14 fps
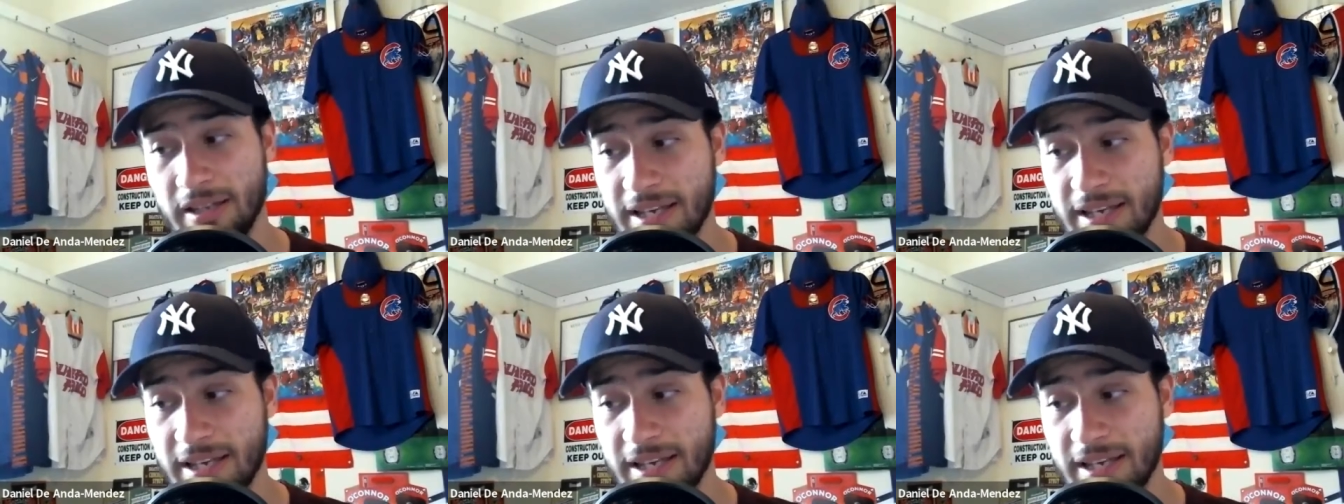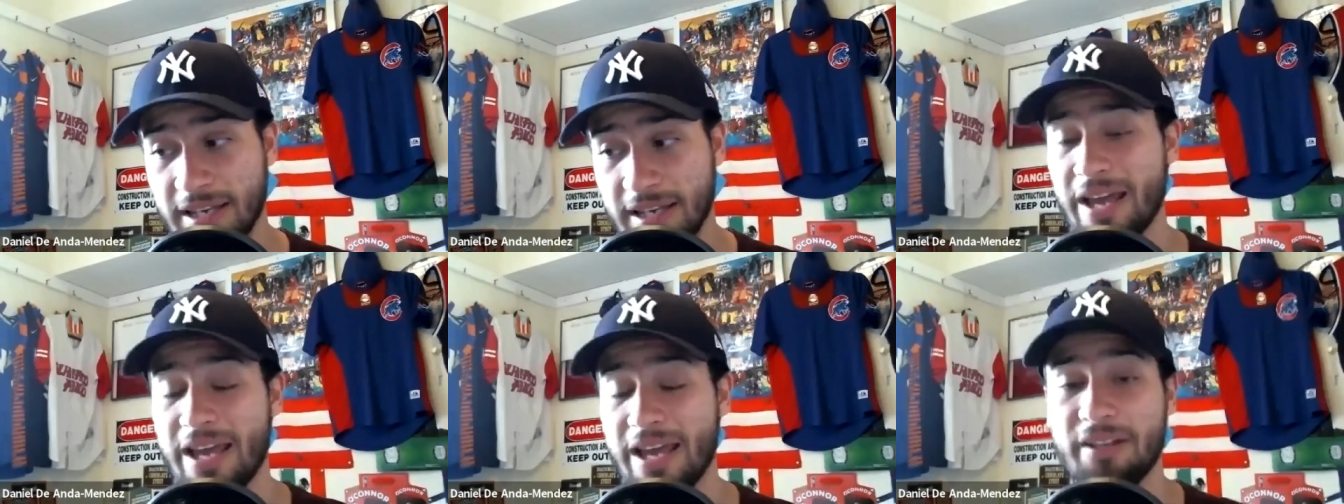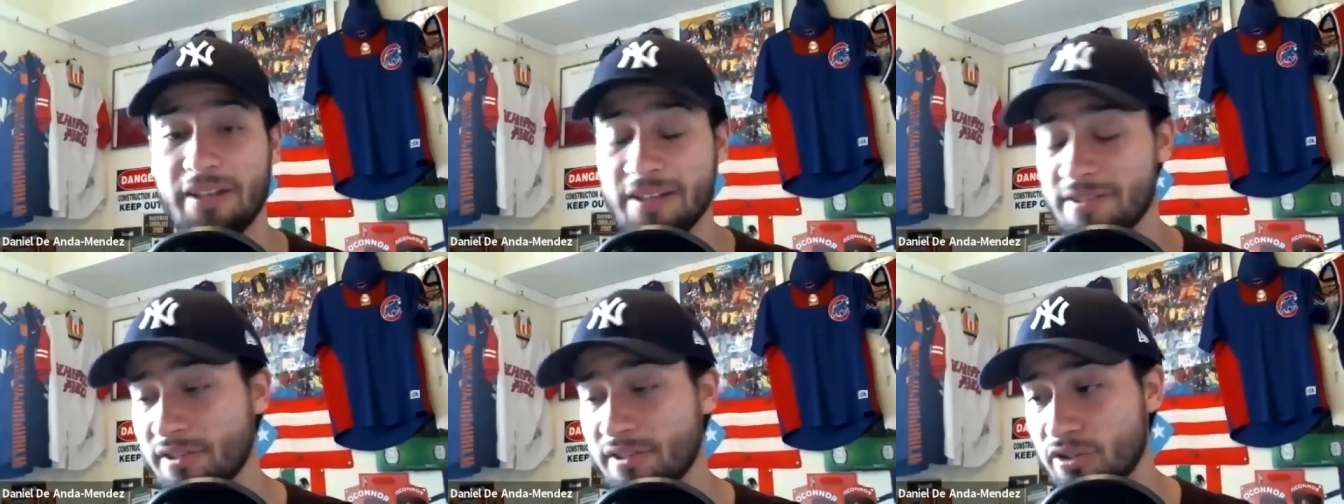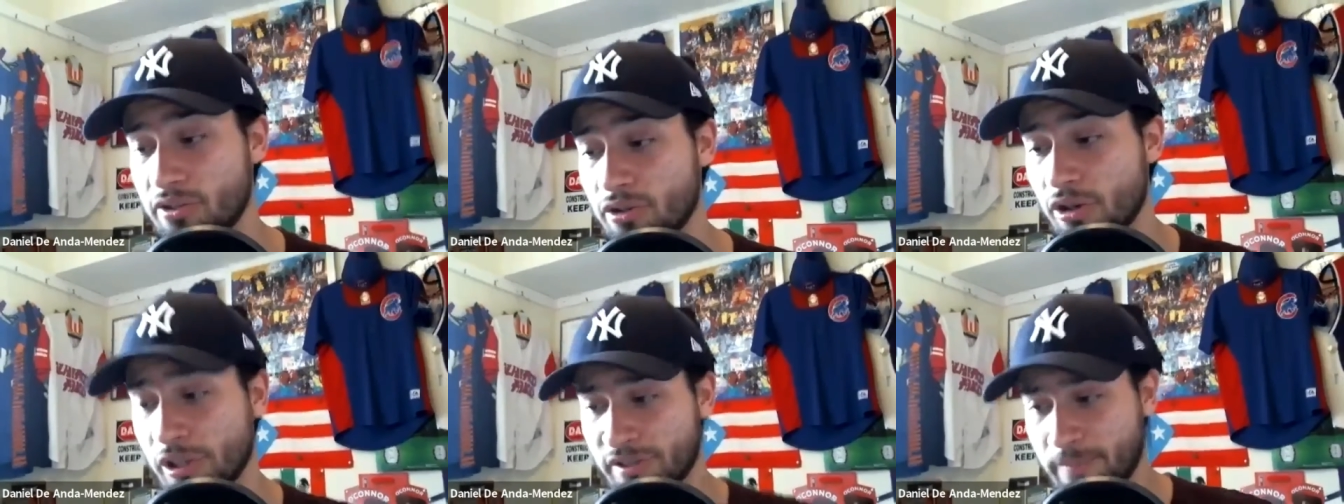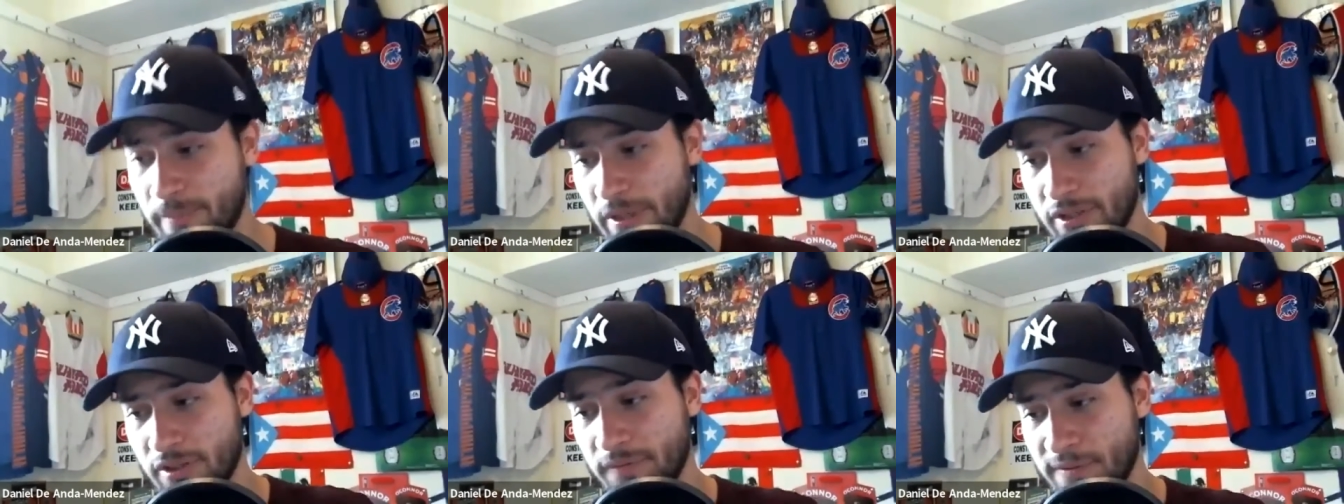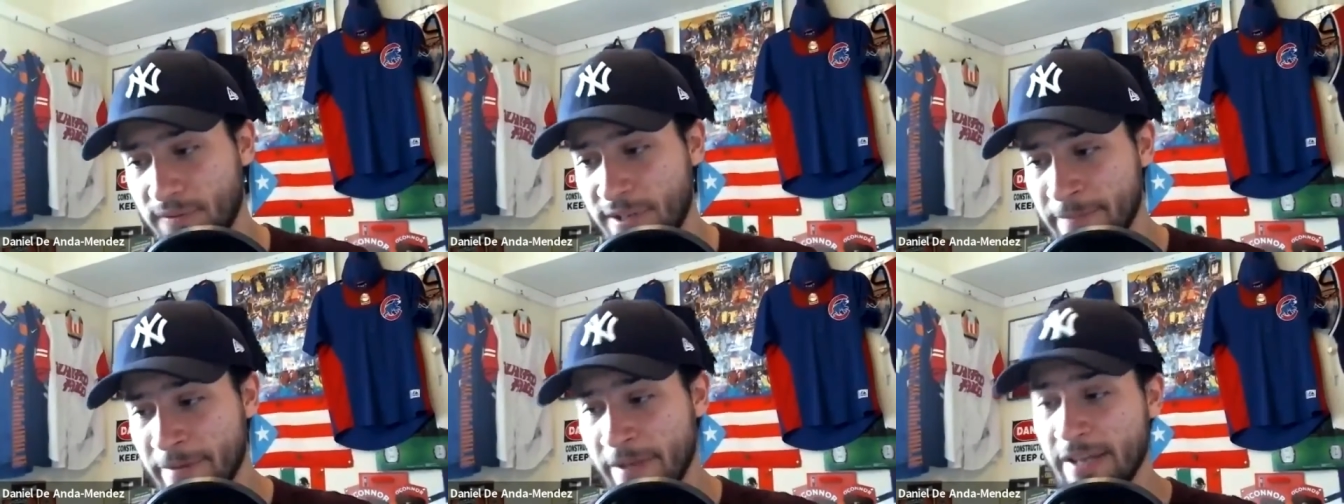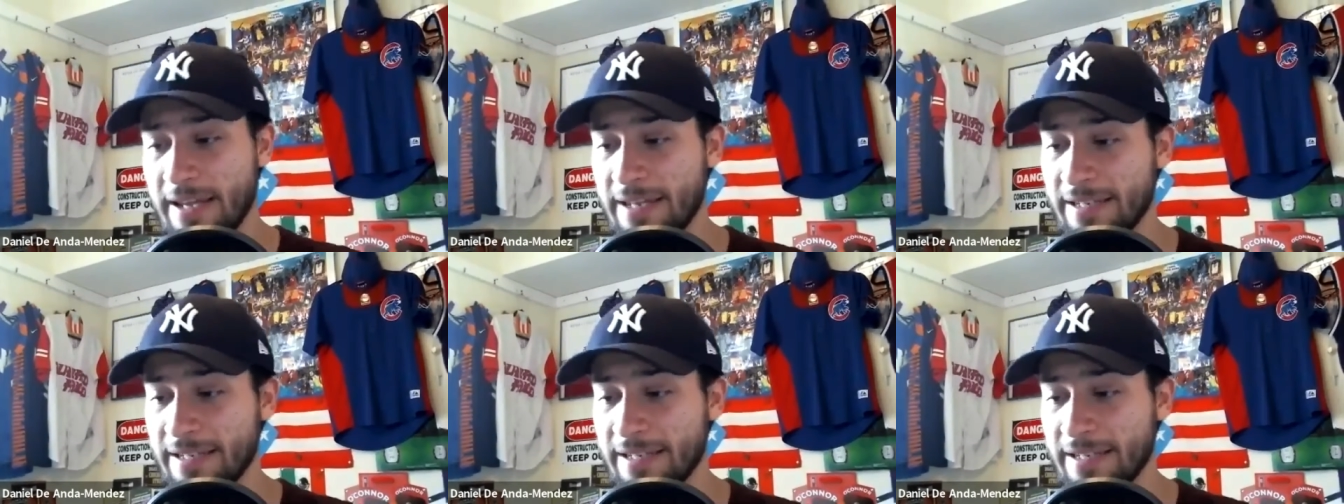Kenta Maeda is their star pitcher for them,